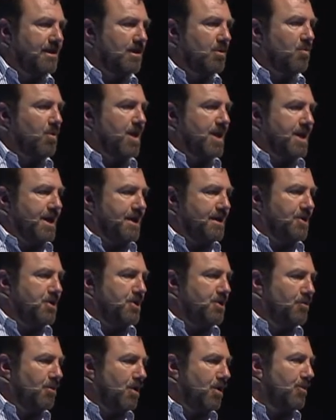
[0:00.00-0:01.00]
We need a
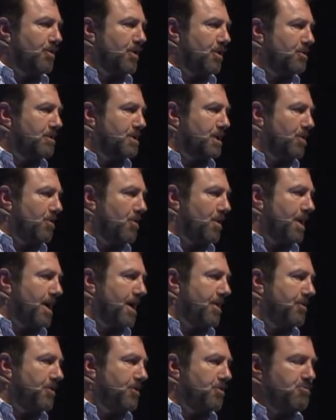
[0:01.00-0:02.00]
new logo to go on our new